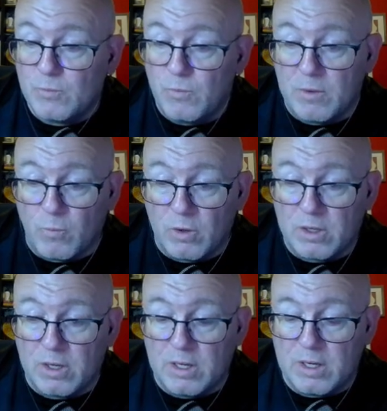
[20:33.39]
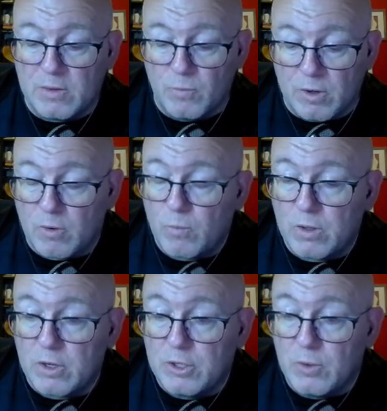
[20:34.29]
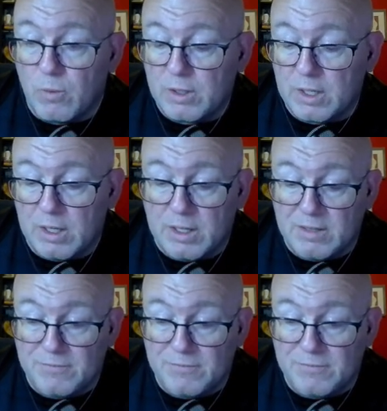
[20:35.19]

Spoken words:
What artwork are you working on?